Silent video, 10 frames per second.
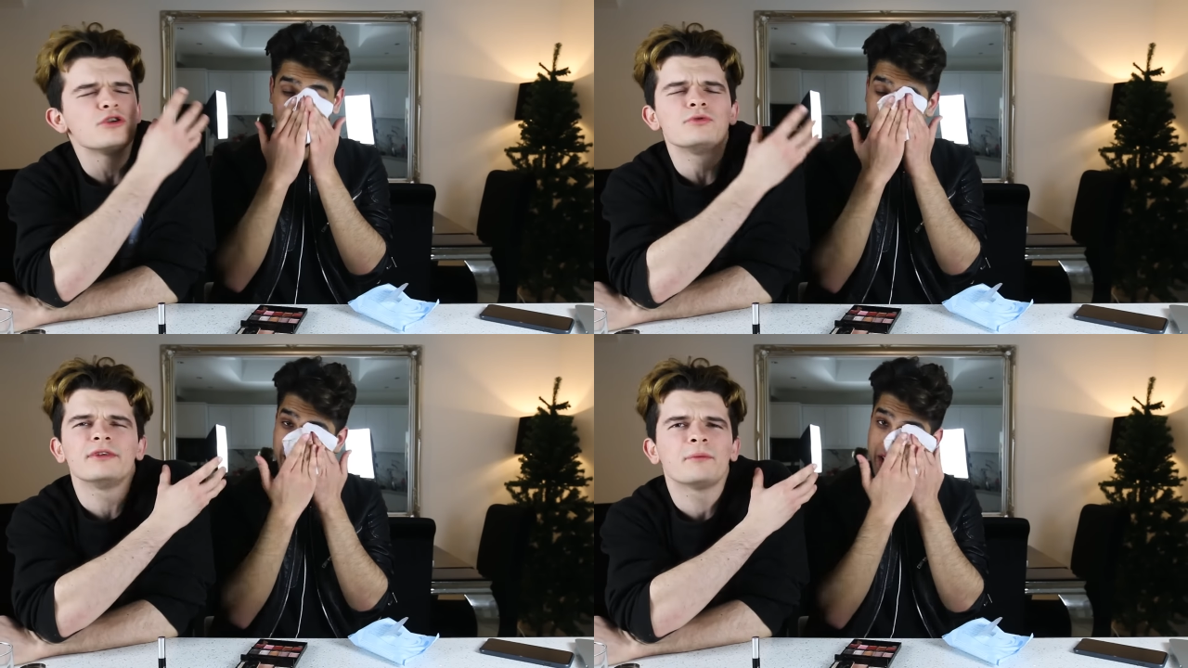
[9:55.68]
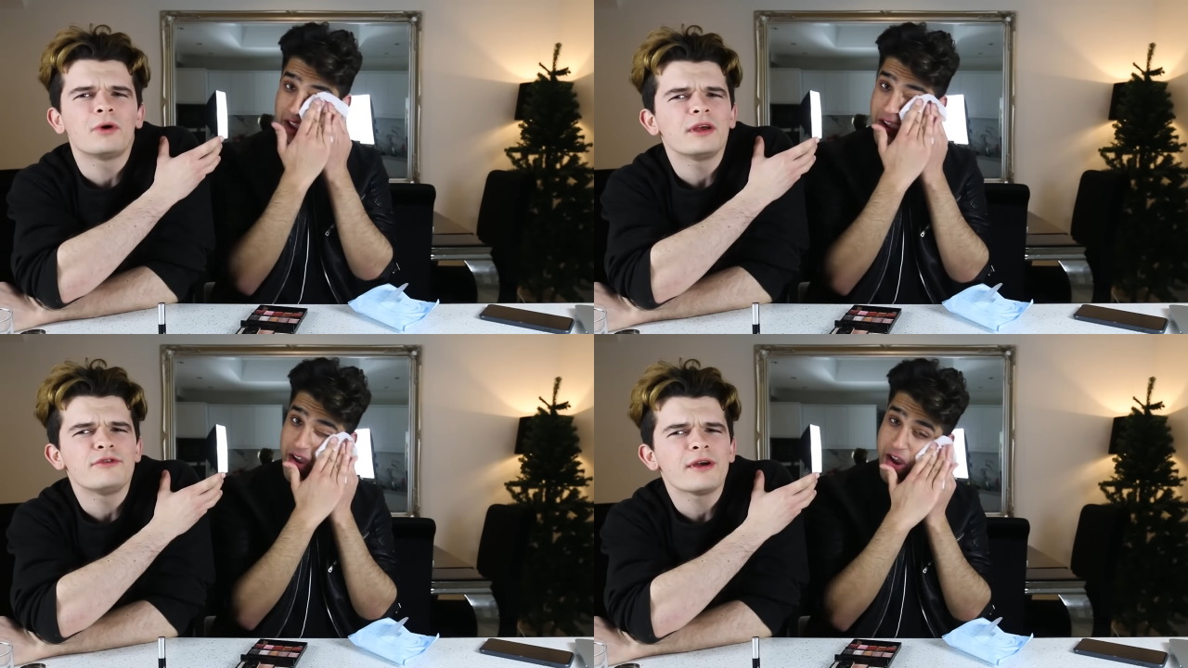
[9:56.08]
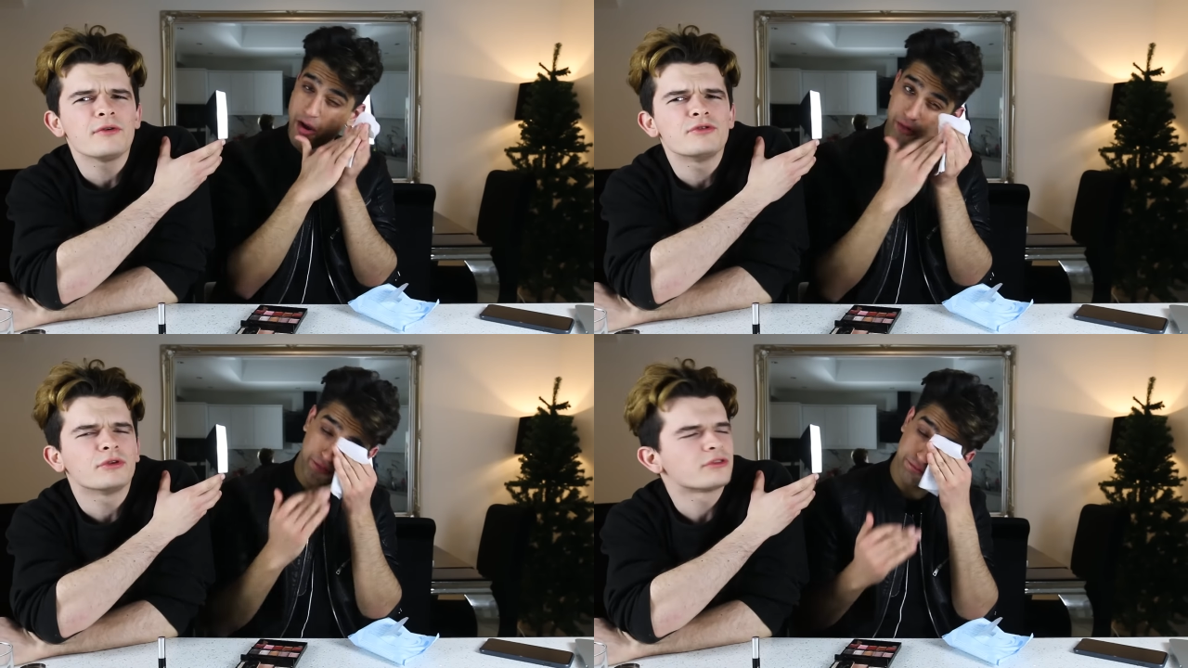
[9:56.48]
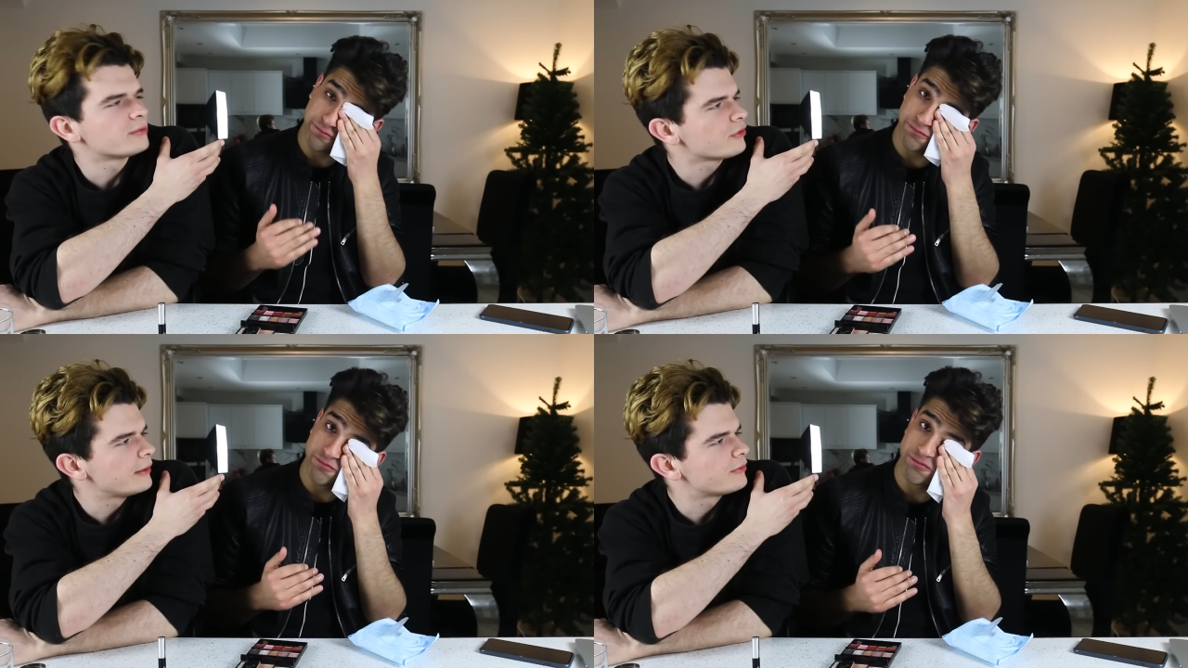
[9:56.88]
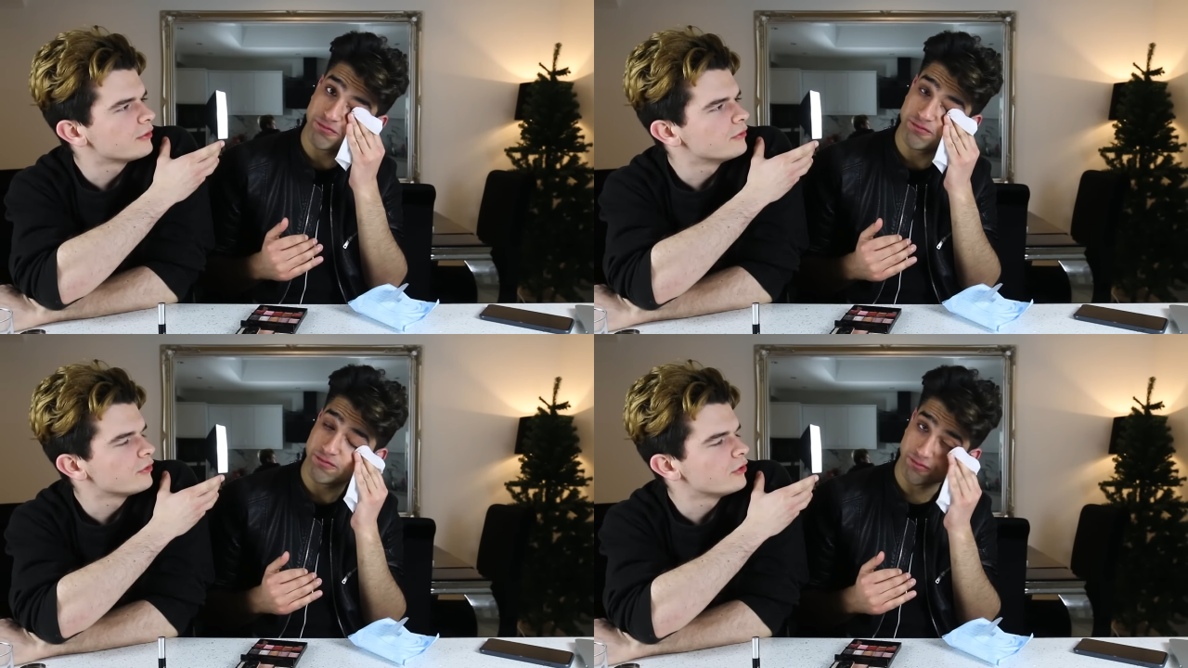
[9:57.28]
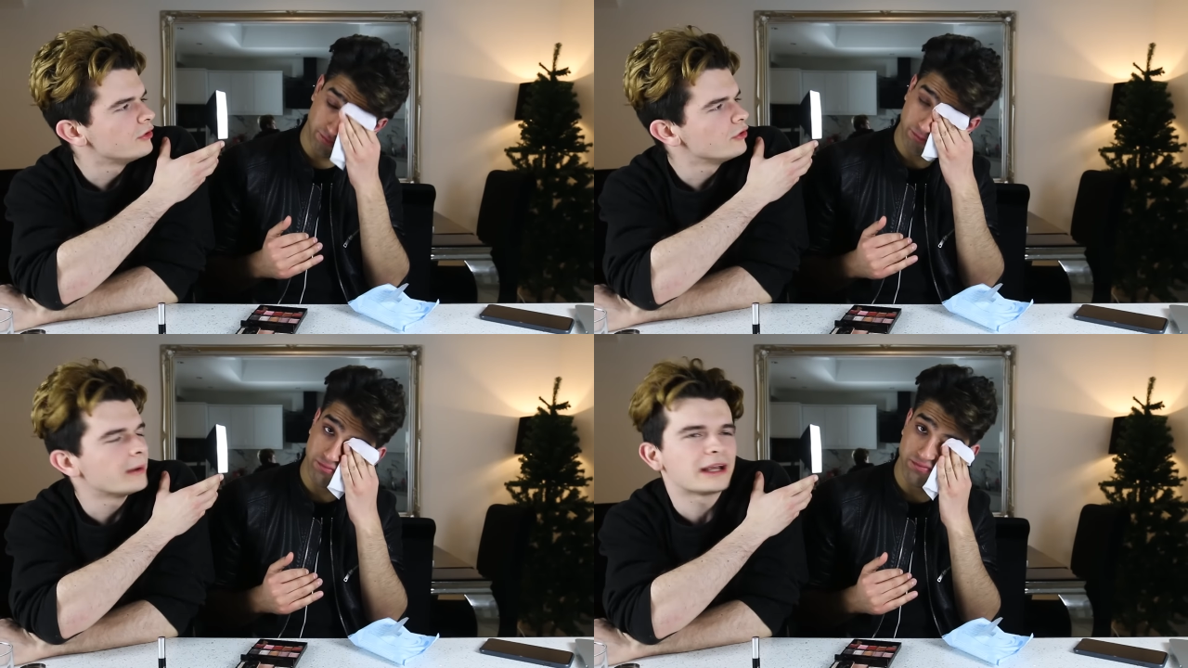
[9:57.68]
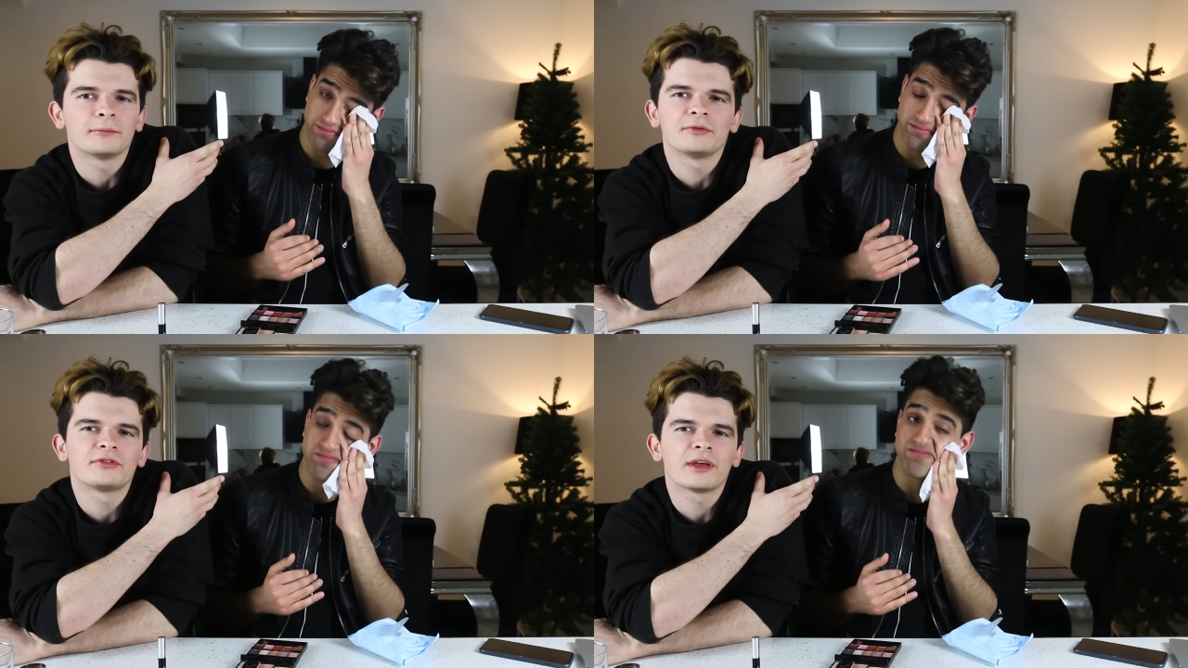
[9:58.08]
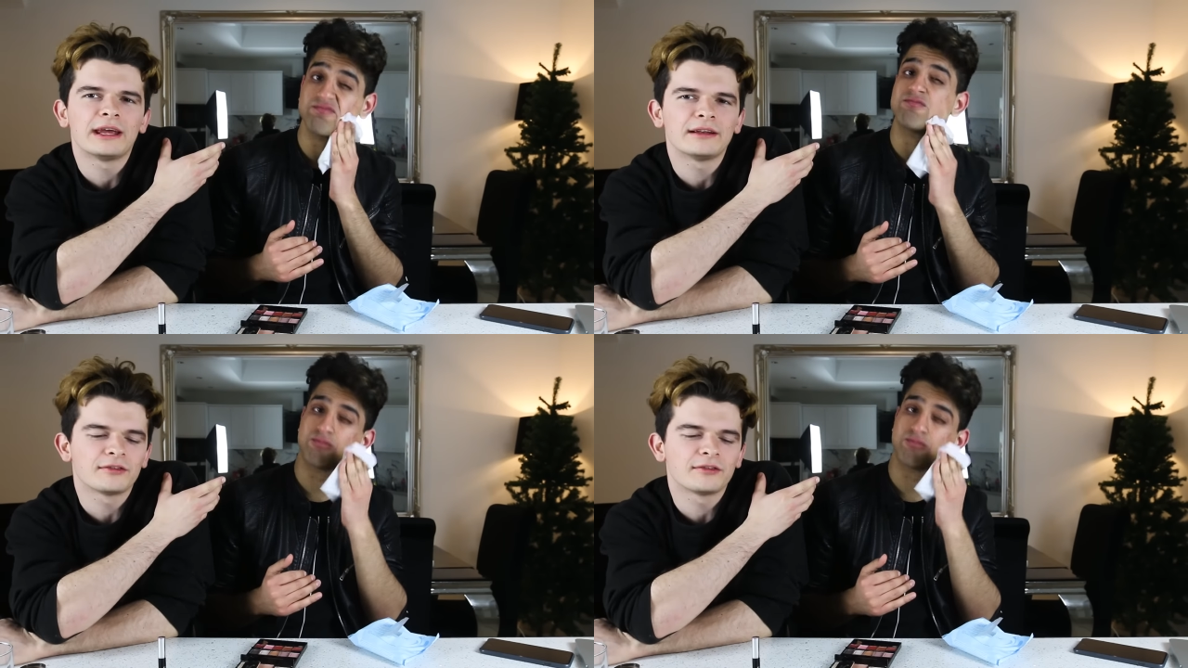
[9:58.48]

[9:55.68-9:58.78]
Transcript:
Speaker 1: in. you well, if you're not subscribed to Varun, you're making a mistake.